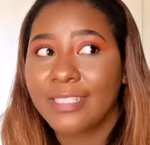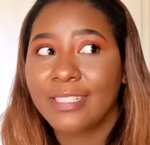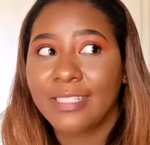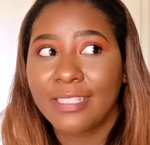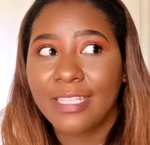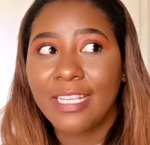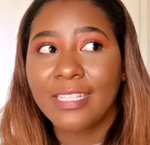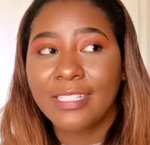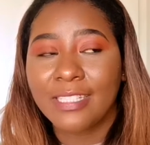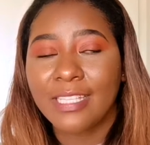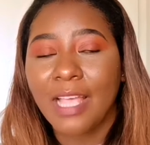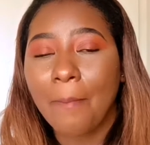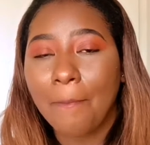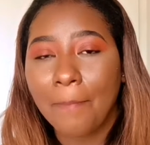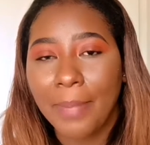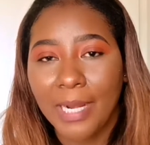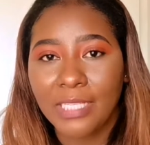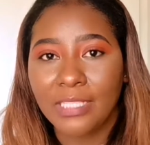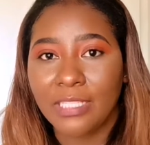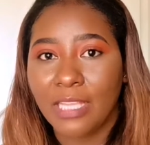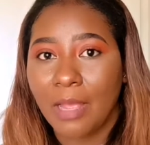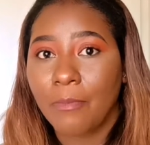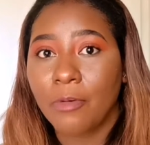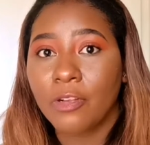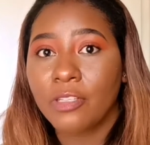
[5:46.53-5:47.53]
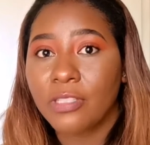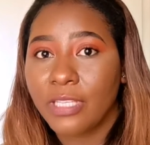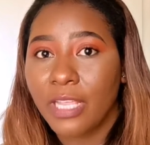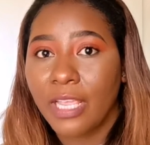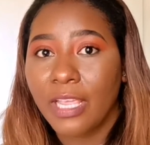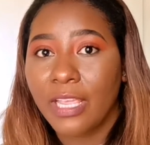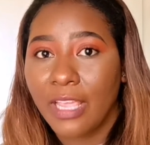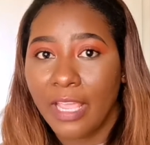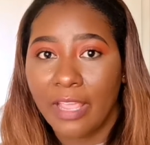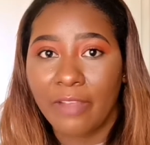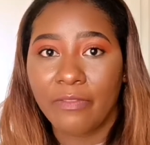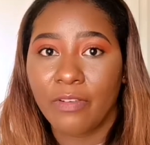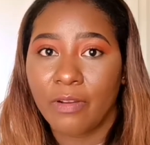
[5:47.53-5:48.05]
In some places, I'm not
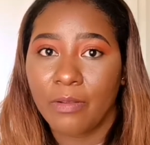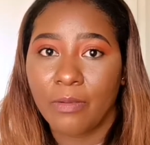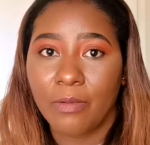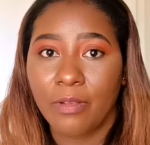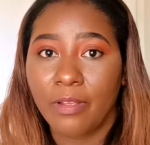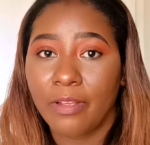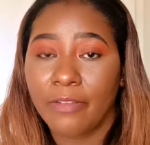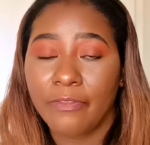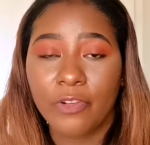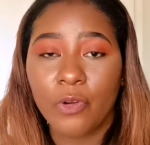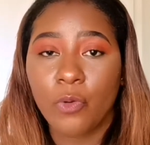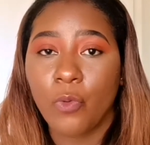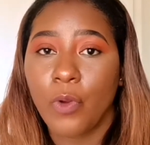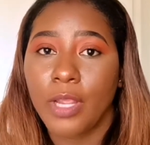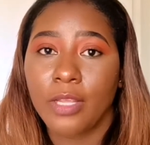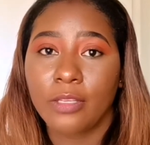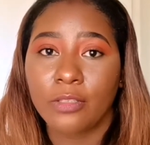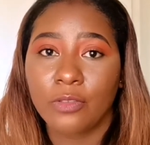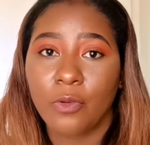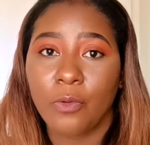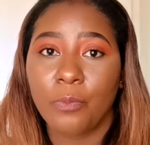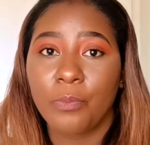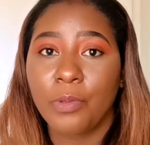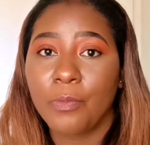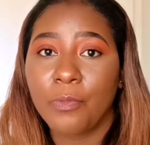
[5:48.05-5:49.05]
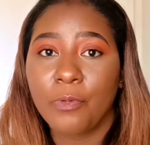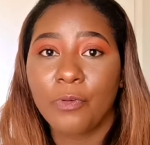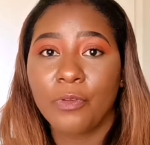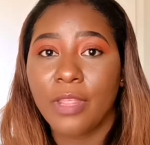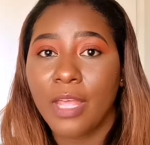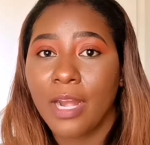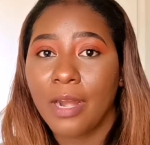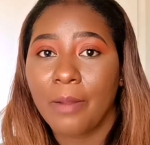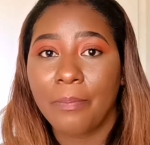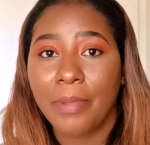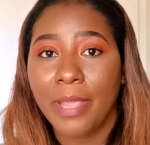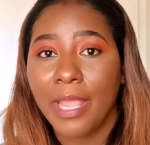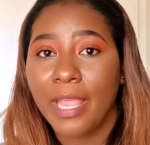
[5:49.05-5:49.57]
saying everywhere, so people
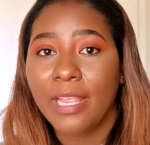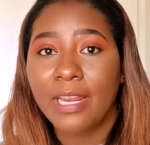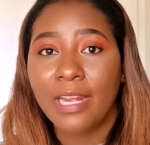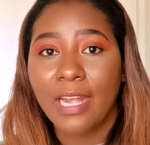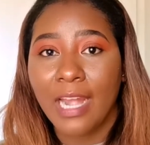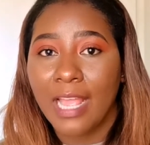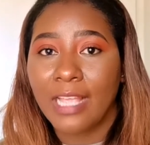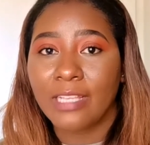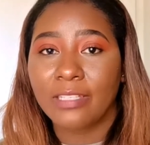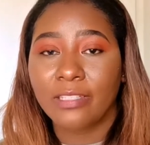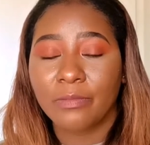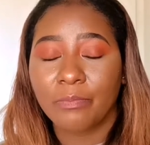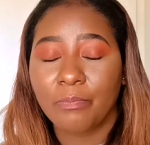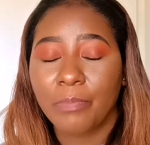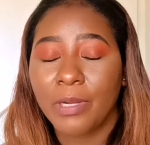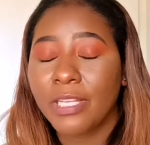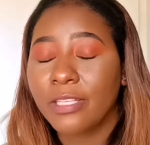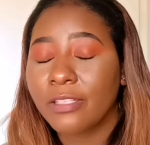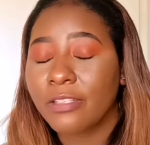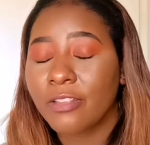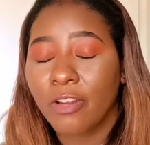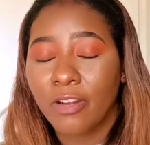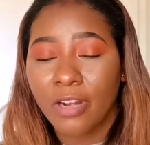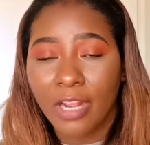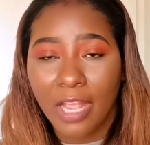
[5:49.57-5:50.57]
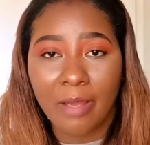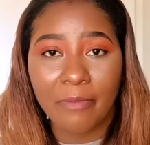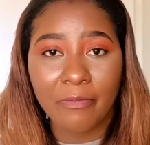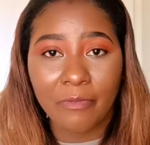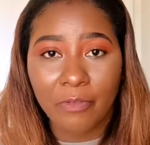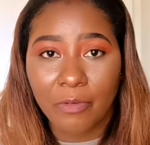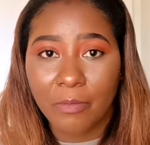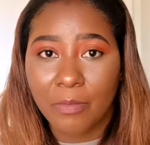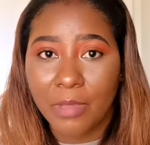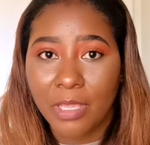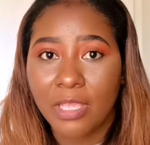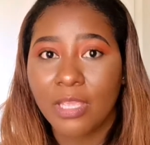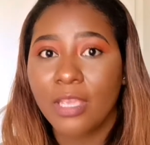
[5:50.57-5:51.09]
that are paying less, please don't come
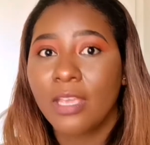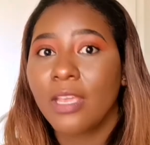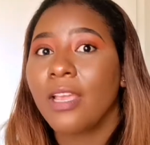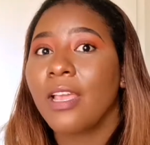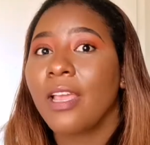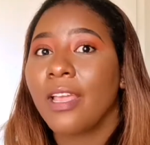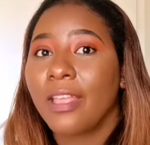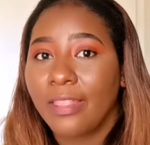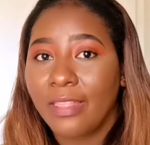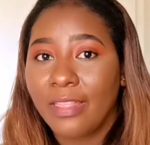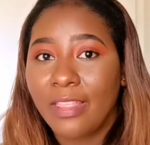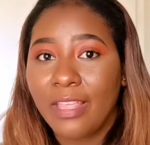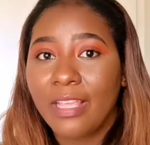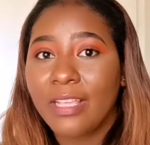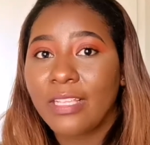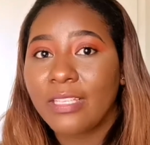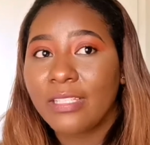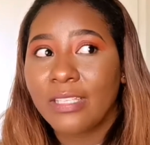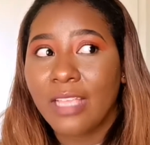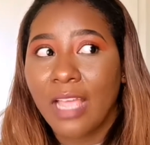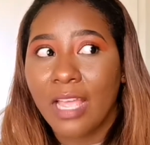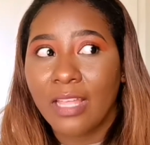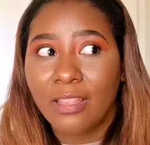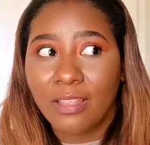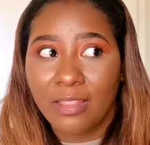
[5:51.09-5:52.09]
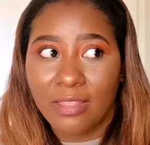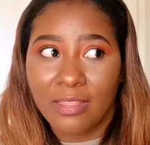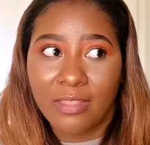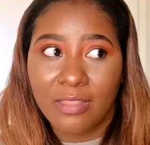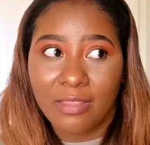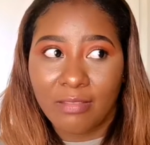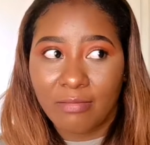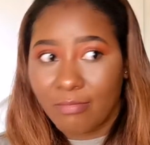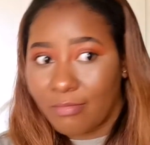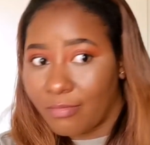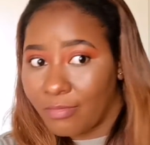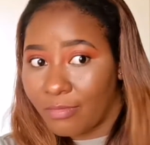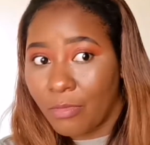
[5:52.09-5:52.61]
for me. These are
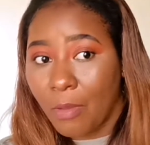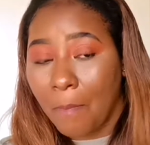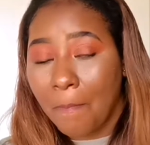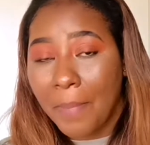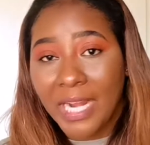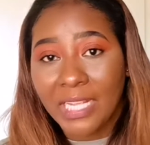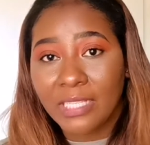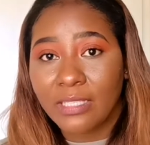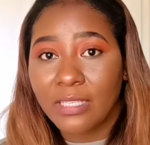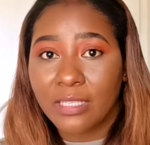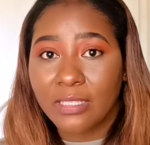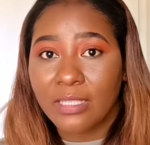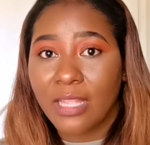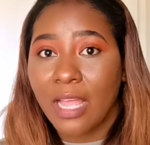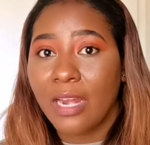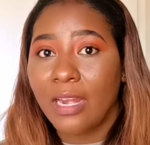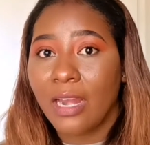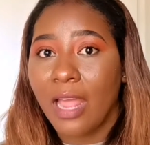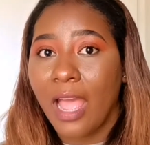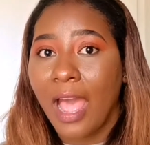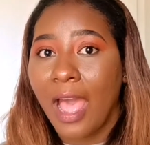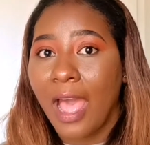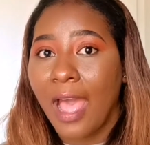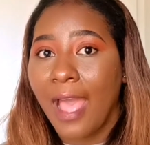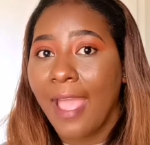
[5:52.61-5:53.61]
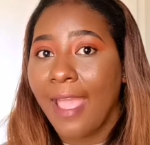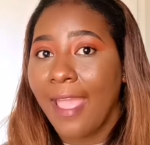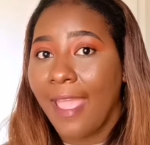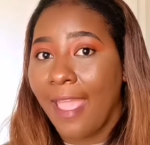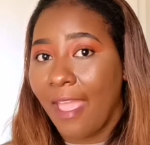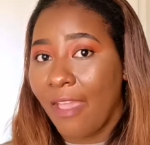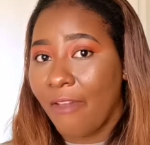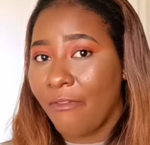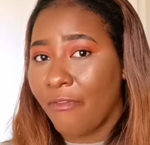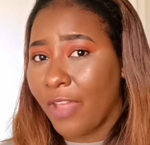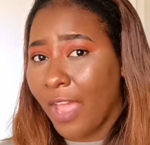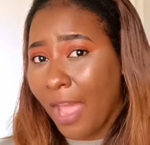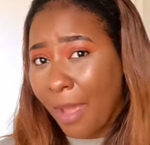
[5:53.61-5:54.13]
the places that I
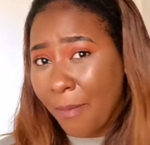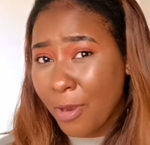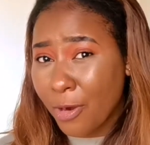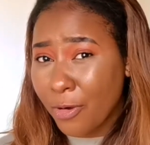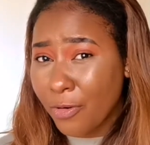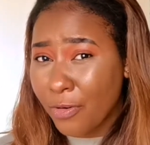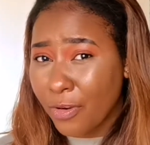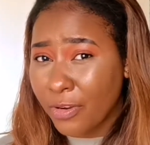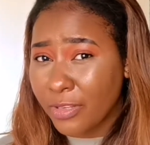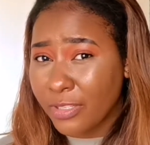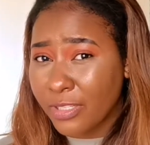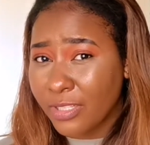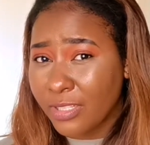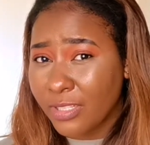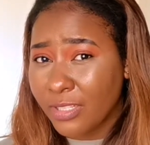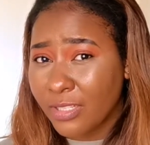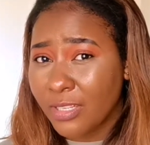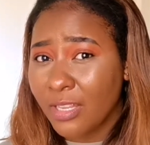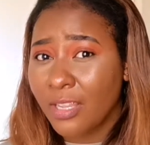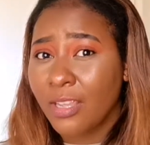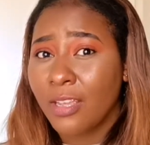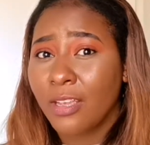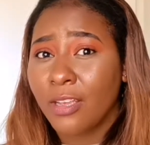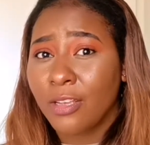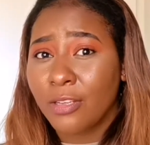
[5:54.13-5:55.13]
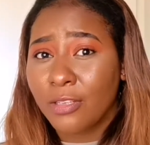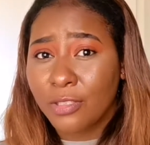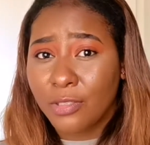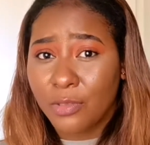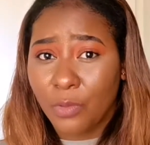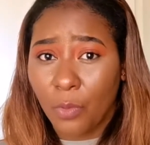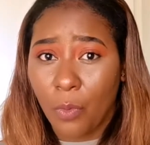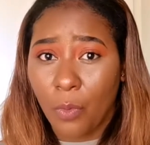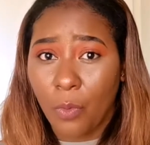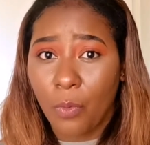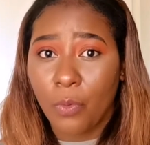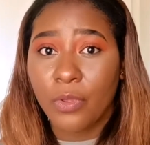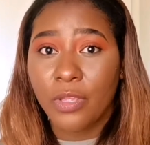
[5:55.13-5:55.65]
have come across.
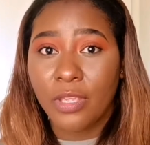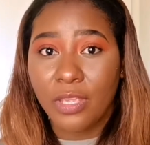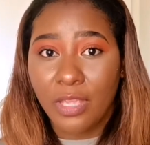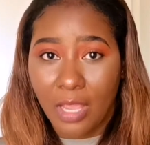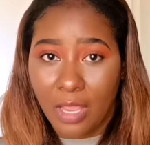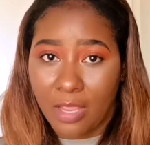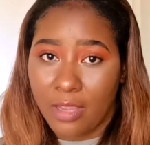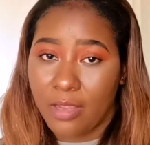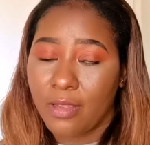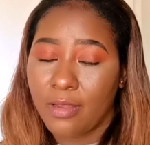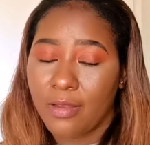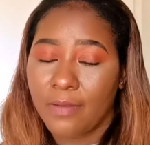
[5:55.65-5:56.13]
So yeah,